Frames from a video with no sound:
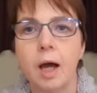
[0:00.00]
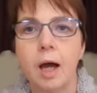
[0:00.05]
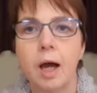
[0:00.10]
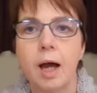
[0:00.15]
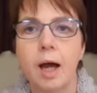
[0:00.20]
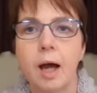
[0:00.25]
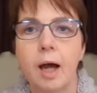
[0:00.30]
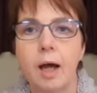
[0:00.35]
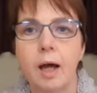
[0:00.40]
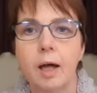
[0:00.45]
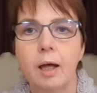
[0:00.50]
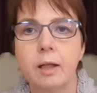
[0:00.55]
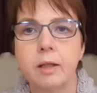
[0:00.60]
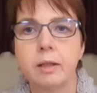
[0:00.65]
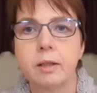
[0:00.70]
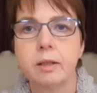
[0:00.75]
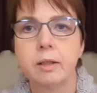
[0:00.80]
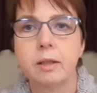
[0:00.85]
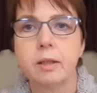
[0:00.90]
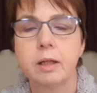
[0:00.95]

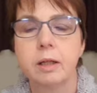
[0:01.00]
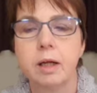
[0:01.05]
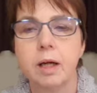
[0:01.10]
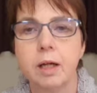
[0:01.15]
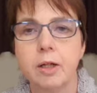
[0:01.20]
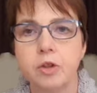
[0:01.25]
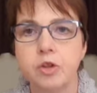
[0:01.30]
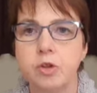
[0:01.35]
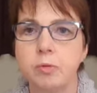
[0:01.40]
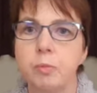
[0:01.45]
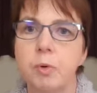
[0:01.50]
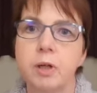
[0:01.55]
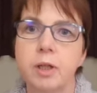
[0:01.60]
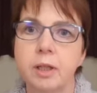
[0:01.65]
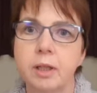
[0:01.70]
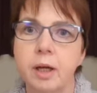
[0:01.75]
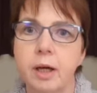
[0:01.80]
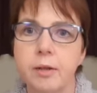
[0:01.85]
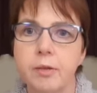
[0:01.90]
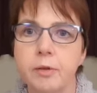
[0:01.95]
And as you might
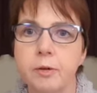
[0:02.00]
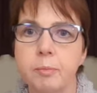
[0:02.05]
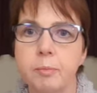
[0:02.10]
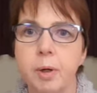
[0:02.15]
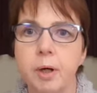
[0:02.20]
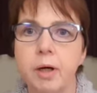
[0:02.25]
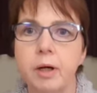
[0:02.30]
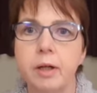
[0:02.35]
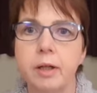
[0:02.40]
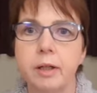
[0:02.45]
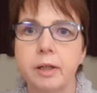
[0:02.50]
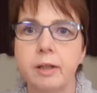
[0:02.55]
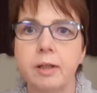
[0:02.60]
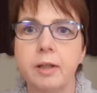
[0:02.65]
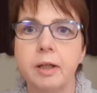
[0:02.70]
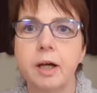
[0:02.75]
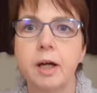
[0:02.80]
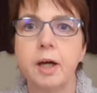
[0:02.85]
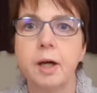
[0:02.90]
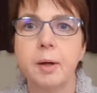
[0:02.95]
gather by
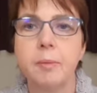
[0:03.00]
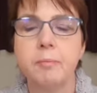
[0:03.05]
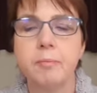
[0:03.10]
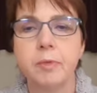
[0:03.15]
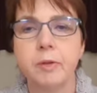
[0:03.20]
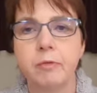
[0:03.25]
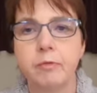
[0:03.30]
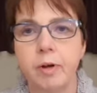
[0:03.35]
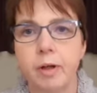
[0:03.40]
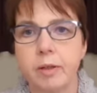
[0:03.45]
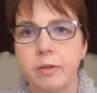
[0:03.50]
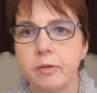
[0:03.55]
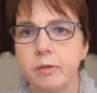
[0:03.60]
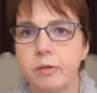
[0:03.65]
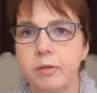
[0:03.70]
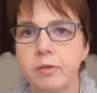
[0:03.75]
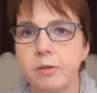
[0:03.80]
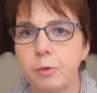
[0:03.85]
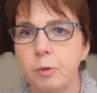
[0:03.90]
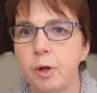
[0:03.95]
the fact that
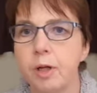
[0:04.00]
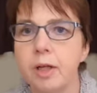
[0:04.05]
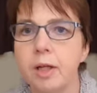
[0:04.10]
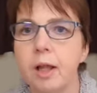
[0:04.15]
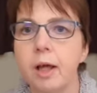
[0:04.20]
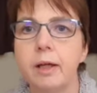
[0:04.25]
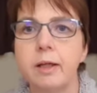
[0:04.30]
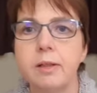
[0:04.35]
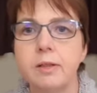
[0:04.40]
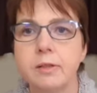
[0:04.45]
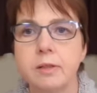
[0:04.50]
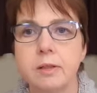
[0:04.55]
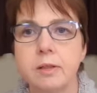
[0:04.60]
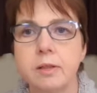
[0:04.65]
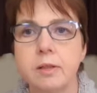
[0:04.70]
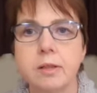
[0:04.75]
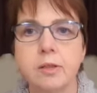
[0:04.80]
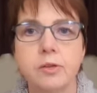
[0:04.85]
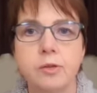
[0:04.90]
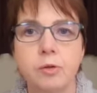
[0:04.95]
it's quite late and
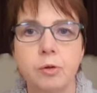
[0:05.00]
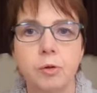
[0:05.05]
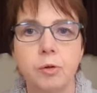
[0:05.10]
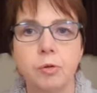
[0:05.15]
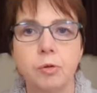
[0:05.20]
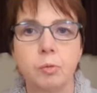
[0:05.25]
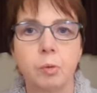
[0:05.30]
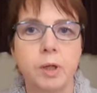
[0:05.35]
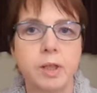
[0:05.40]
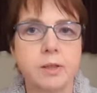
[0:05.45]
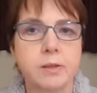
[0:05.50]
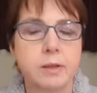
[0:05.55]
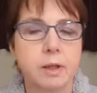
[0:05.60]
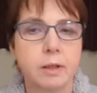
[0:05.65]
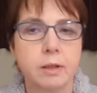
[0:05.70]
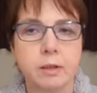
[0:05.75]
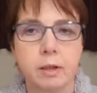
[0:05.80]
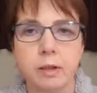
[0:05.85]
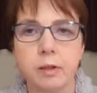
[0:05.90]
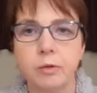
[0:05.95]
it's not Wednesday
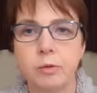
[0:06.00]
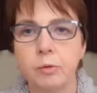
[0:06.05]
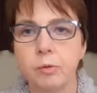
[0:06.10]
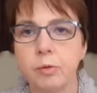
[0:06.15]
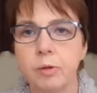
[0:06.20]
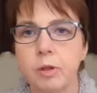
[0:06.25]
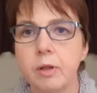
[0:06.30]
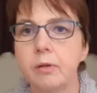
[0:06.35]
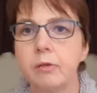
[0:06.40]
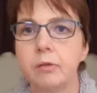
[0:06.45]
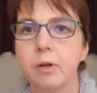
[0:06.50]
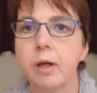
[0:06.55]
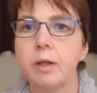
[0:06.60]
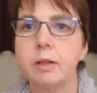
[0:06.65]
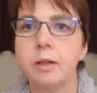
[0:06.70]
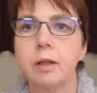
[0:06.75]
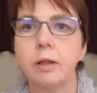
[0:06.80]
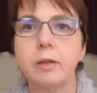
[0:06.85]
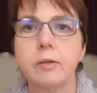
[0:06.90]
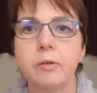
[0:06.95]
night or Thursday
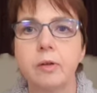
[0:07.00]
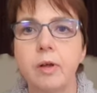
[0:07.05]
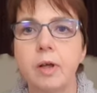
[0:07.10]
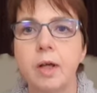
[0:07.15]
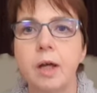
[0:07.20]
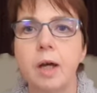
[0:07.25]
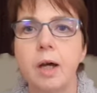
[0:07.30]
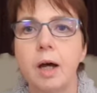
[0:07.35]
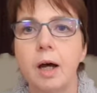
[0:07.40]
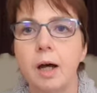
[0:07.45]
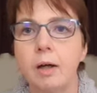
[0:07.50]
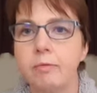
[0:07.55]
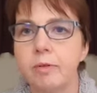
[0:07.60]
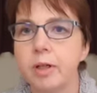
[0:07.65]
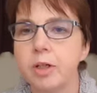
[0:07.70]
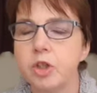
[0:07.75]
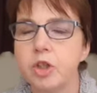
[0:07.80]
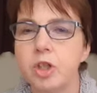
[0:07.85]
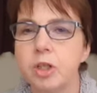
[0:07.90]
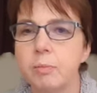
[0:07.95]
night, I've
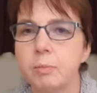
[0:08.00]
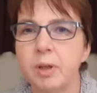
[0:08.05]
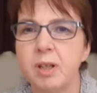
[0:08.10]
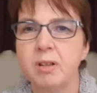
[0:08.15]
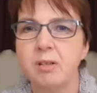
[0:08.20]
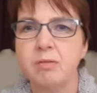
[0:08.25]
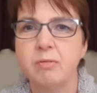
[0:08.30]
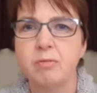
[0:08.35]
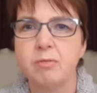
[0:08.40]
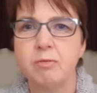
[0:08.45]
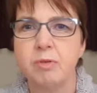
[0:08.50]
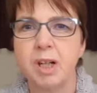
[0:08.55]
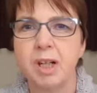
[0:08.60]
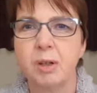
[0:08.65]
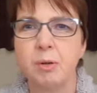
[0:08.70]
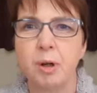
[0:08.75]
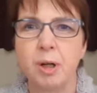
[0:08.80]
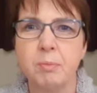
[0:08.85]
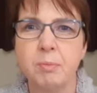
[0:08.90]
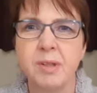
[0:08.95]
actually been really
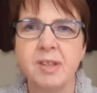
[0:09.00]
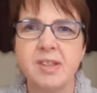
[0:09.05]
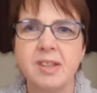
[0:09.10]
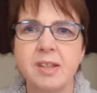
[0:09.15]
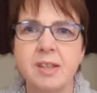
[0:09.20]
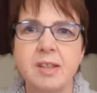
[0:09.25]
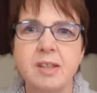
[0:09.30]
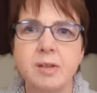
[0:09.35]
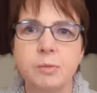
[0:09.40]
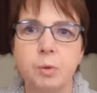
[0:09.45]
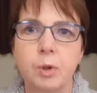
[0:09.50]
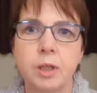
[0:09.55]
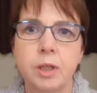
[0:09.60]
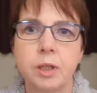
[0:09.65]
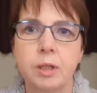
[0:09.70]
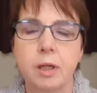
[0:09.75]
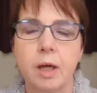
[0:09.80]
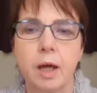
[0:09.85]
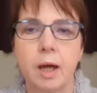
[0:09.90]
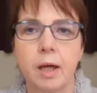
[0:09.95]
quite busy this
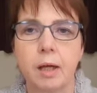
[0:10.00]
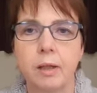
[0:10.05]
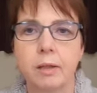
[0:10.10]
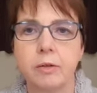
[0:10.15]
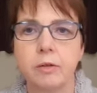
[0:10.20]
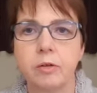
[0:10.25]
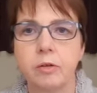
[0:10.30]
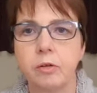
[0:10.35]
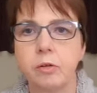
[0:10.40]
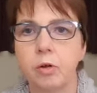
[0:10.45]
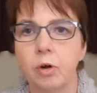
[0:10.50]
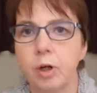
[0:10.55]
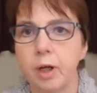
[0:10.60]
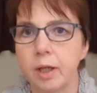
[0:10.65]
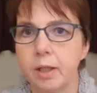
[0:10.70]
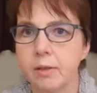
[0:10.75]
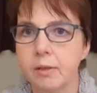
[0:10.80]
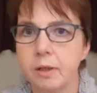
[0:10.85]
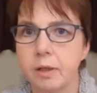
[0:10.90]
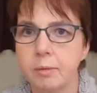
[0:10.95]
week and not
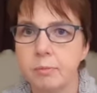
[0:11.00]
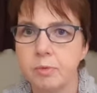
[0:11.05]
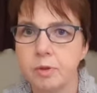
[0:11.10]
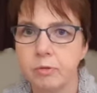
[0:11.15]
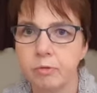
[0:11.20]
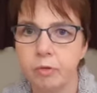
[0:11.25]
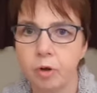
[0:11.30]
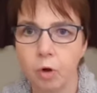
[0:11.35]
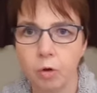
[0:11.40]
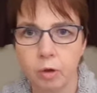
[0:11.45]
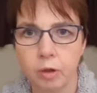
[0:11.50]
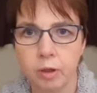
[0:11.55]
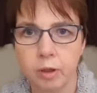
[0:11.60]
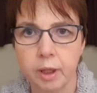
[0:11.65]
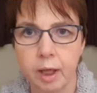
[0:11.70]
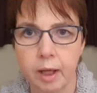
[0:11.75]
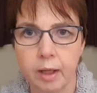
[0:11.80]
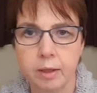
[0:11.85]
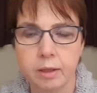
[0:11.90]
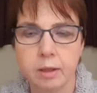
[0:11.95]
had time to vlog
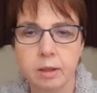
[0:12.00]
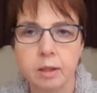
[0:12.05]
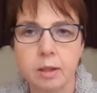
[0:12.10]
again.